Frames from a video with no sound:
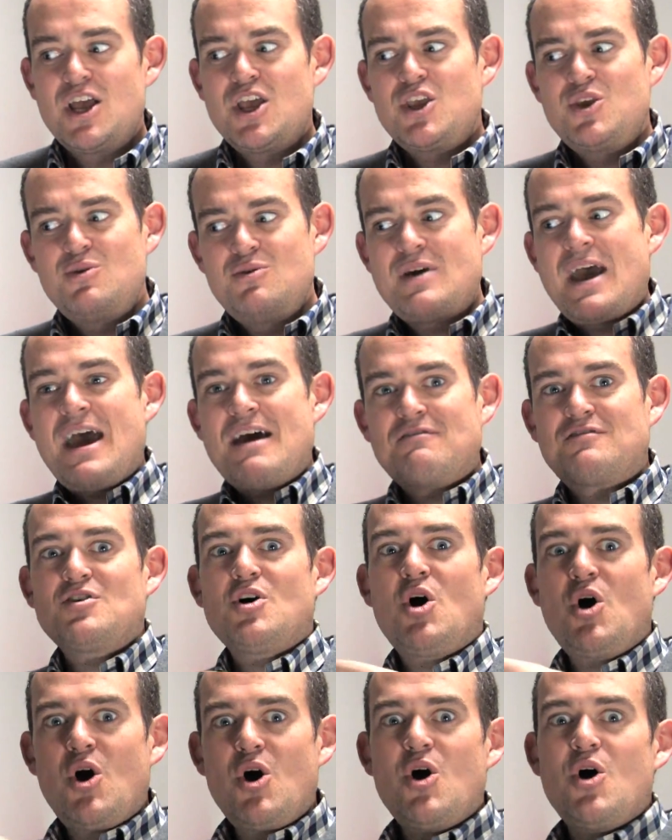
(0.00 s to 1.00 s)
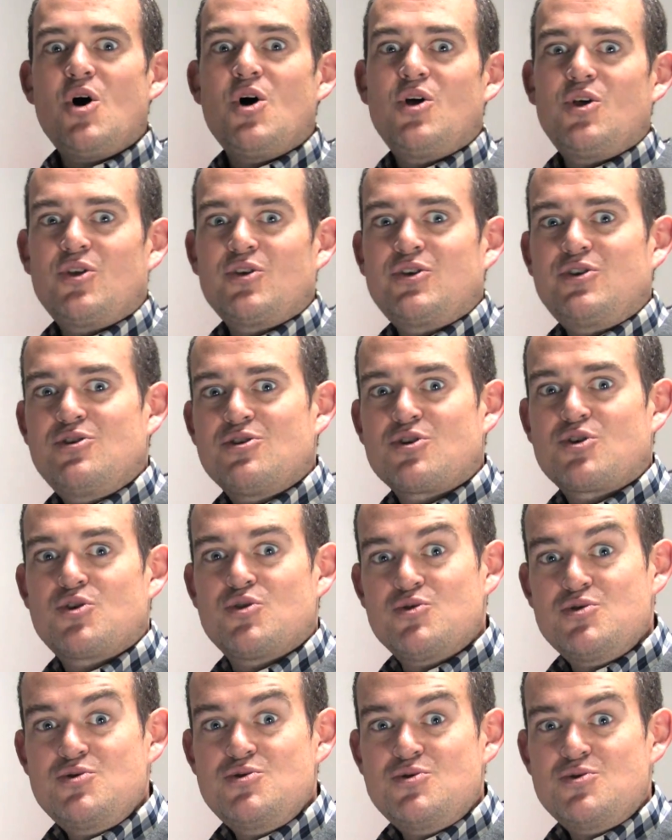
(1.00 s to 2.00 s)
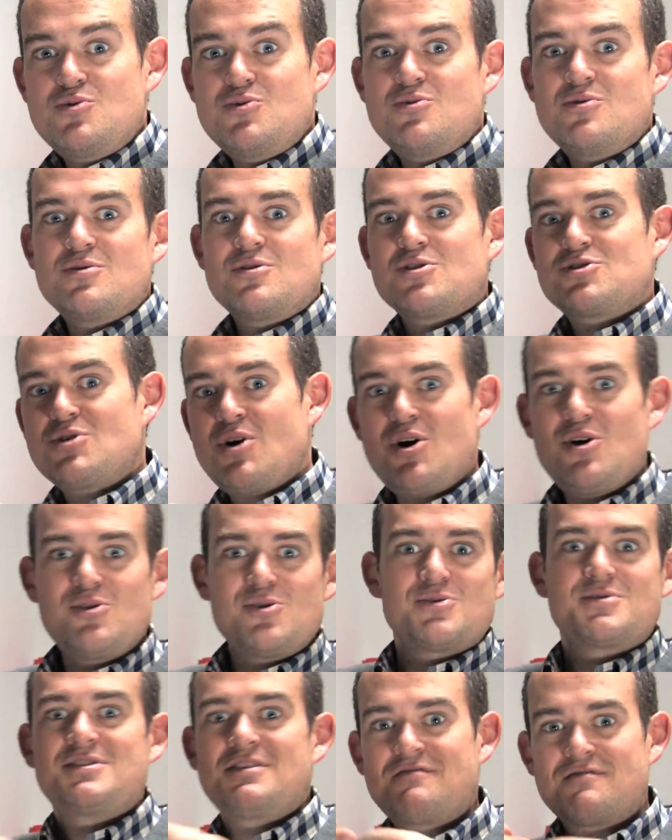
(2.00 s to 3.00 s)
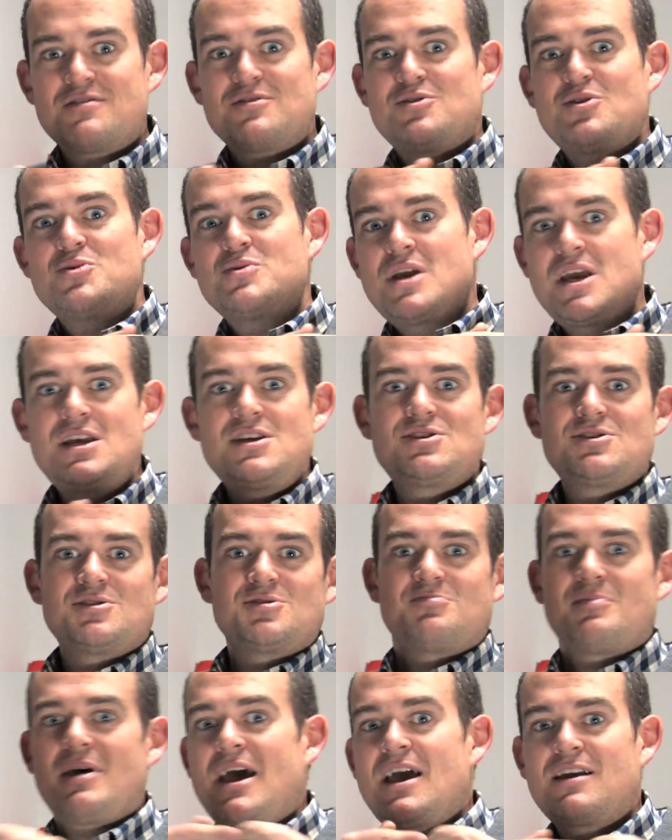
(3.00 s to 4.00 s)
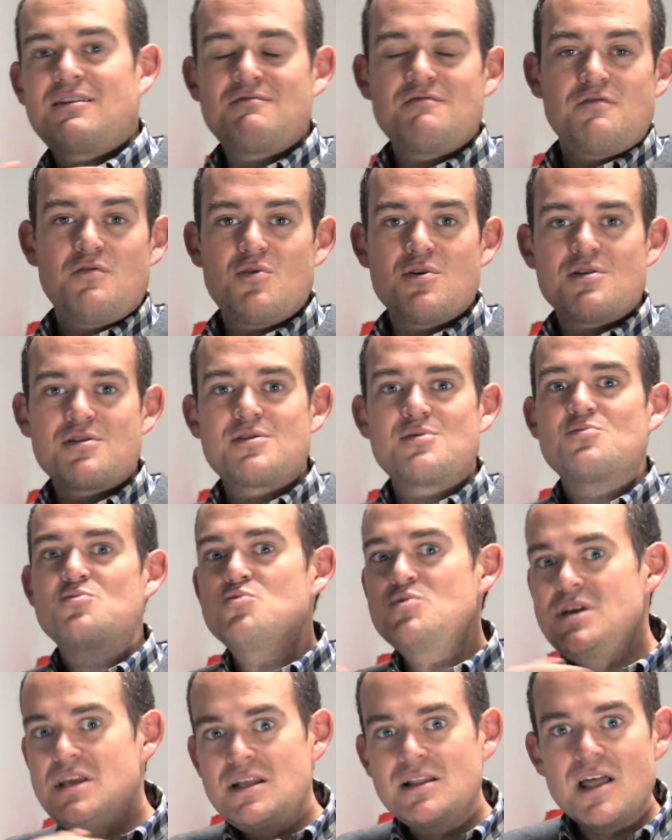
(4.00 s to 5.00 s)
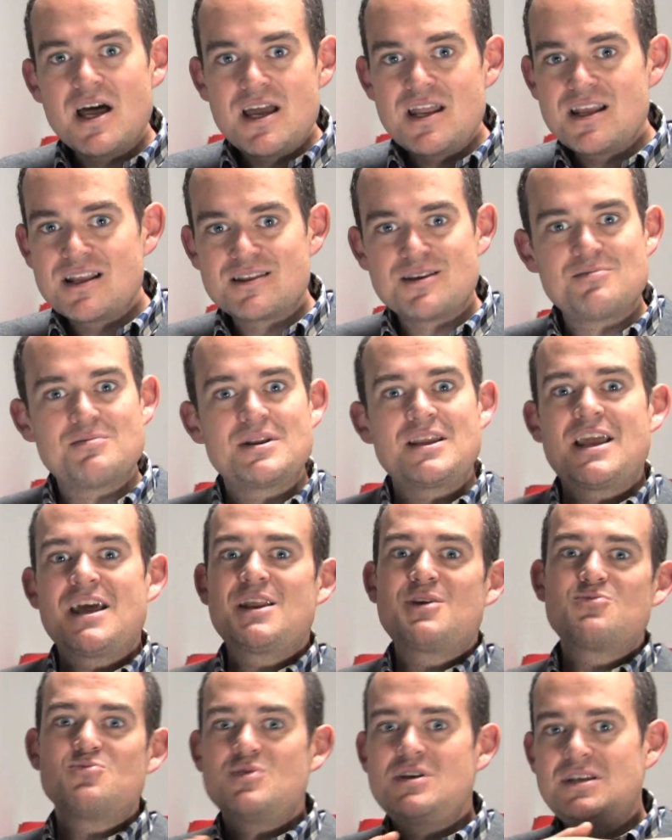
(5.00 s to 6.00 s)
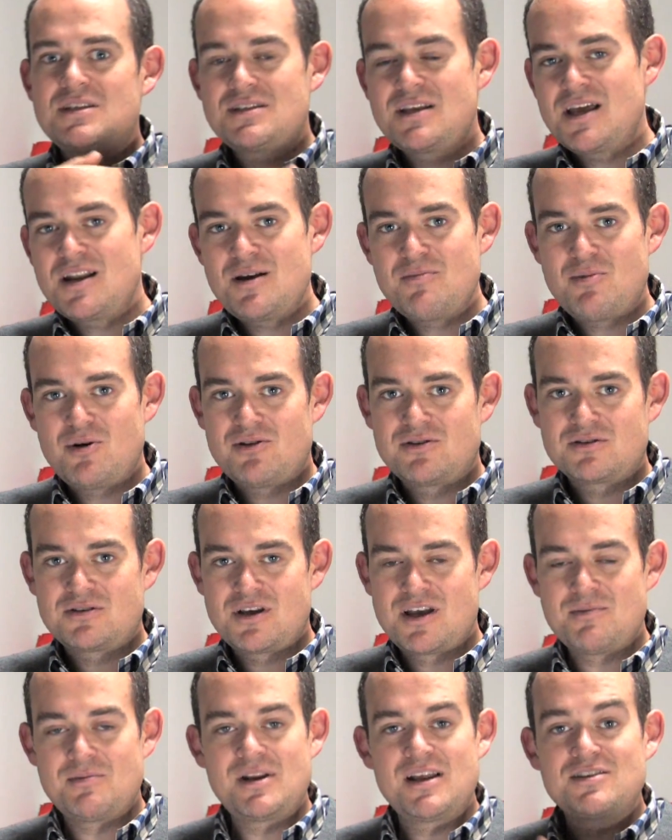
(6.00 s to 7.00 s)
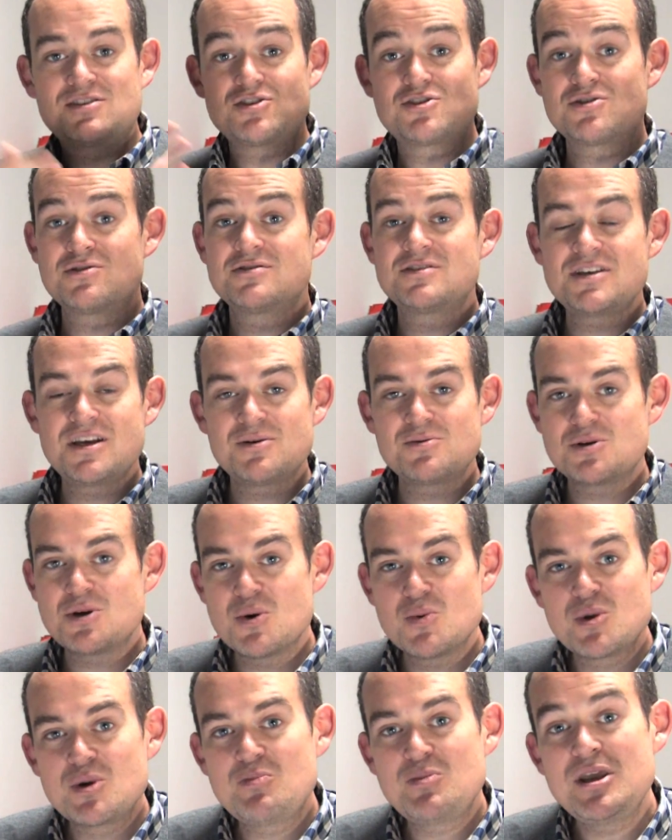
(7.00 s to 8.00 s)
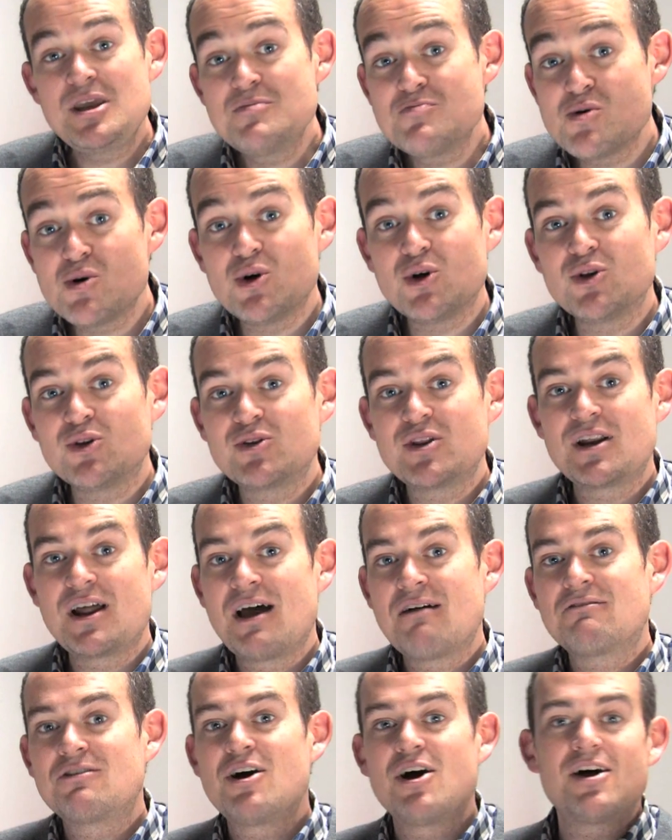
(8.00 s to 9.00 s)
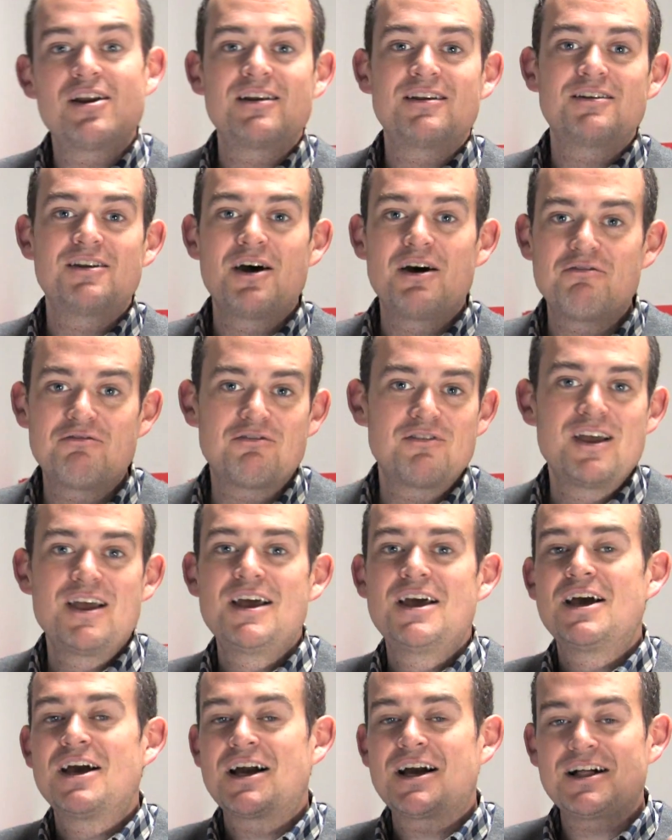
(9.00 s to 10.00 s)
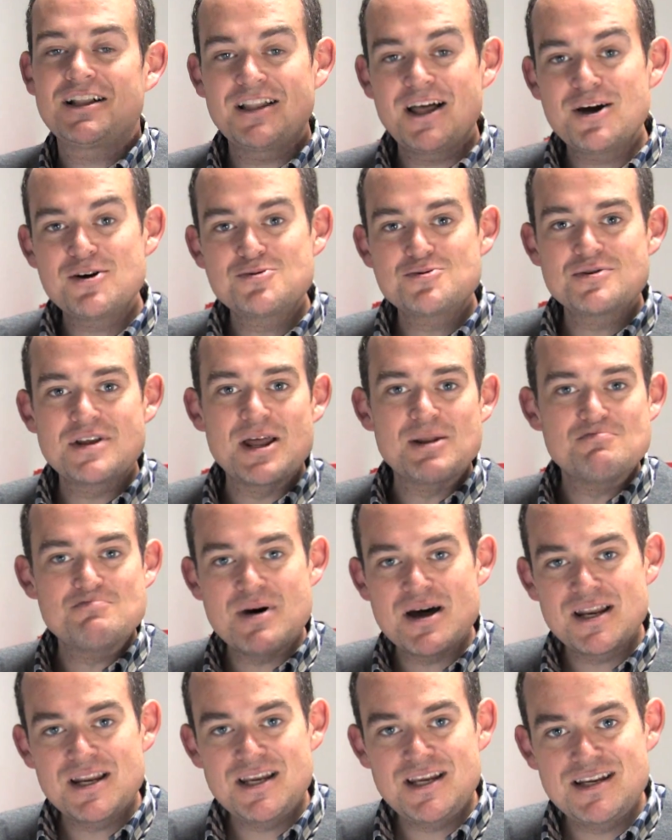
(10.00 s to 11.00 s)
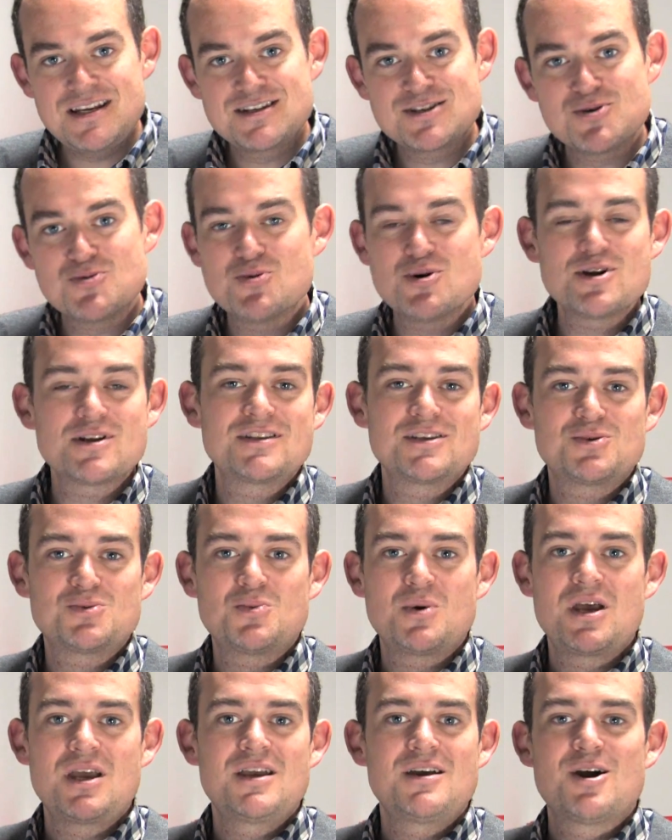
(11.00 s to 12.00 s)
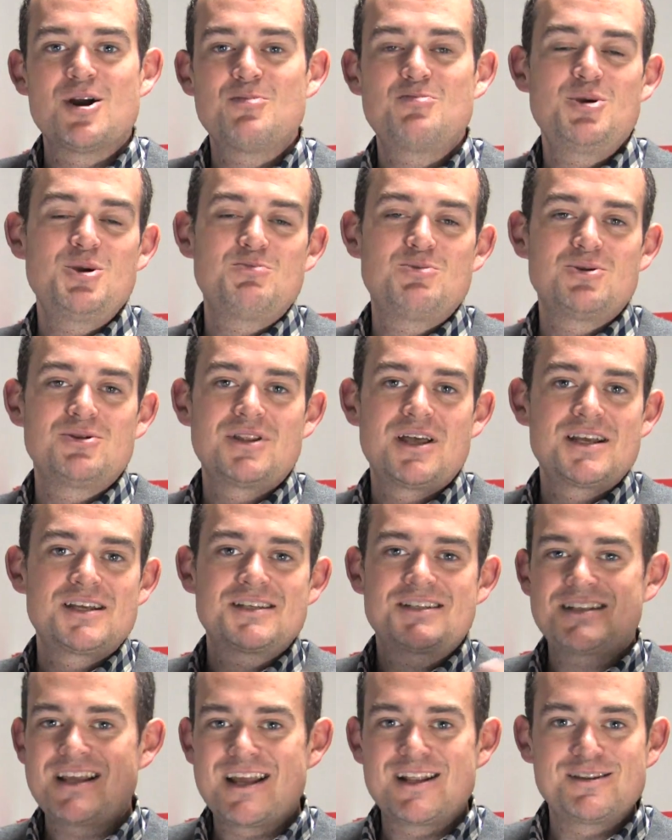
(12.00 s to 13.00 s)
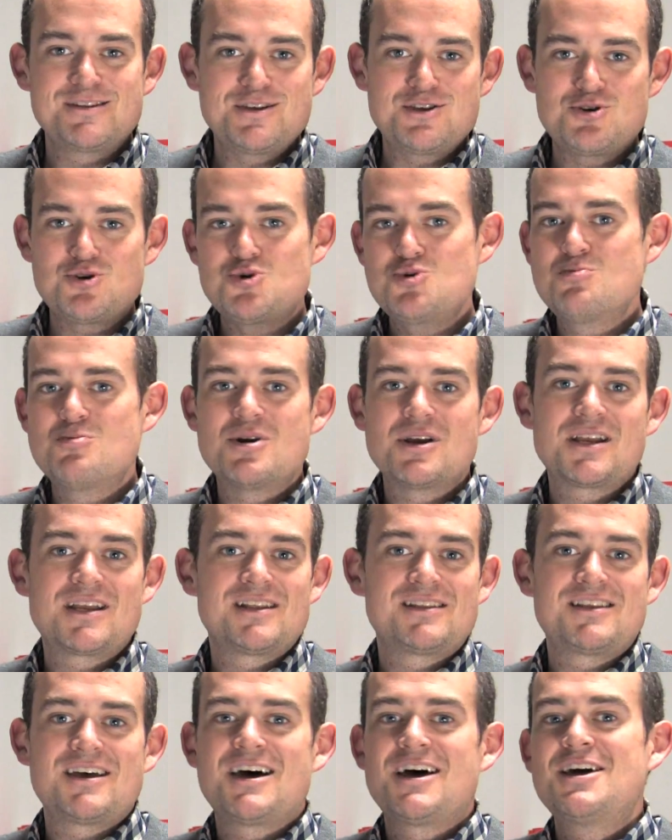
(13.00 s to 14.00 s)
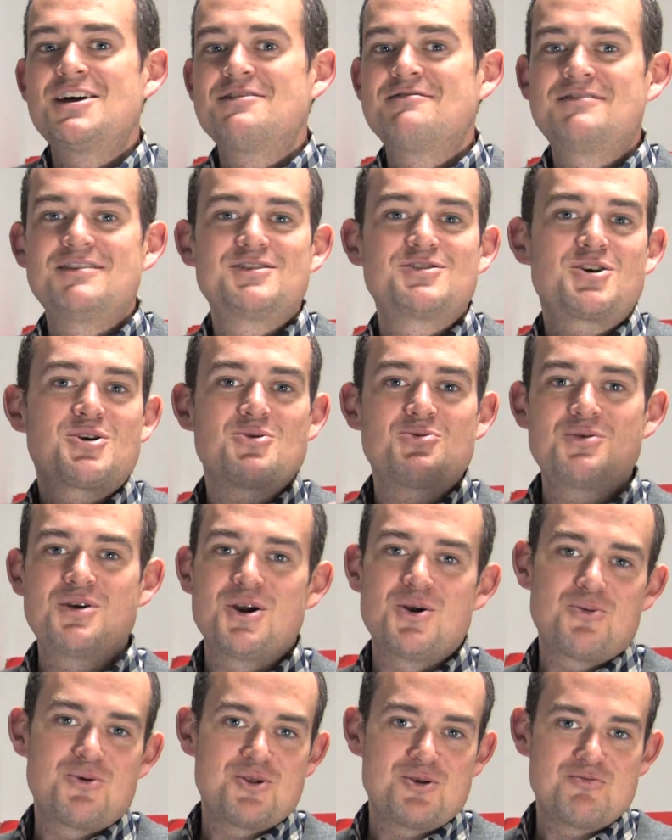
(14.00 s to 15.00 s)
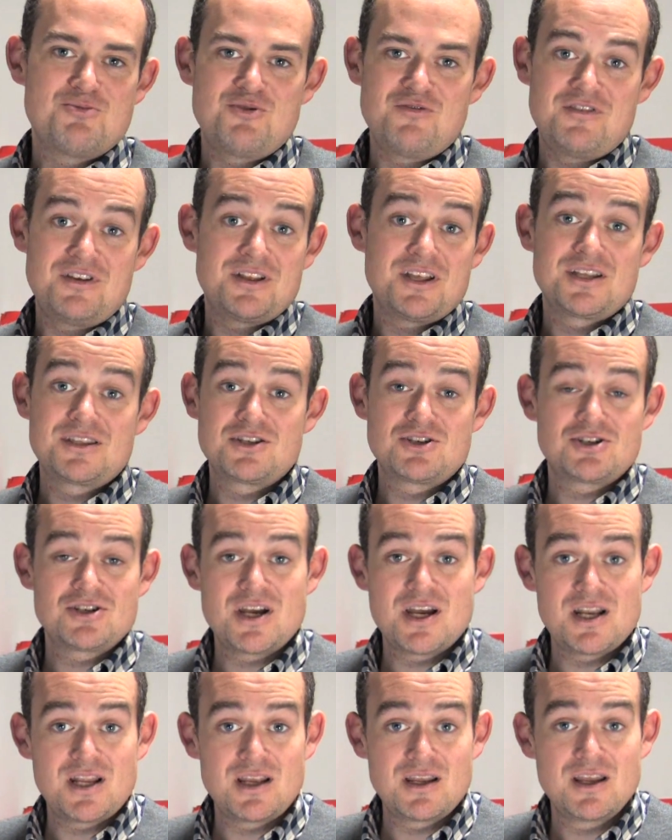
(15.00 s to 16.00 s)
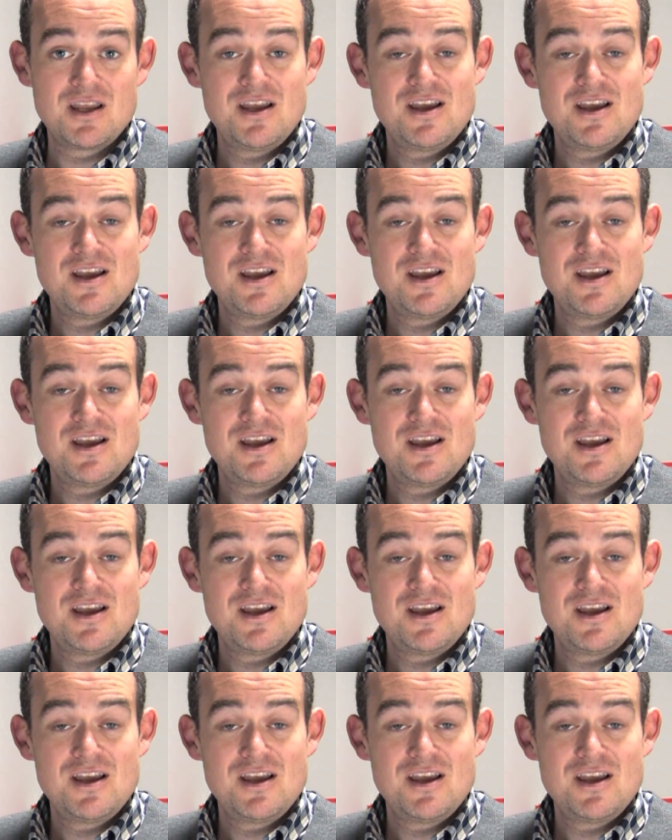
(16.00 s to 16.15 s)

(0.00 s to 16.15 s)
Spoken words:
you have to haul your crew to all those different locations back and forth and relighting them and getting reset up all the time. And as it turns out, the only people that have got enough clout and money to work this way are people like Stanley Kubrick at the height of his career with a movie like The Shining.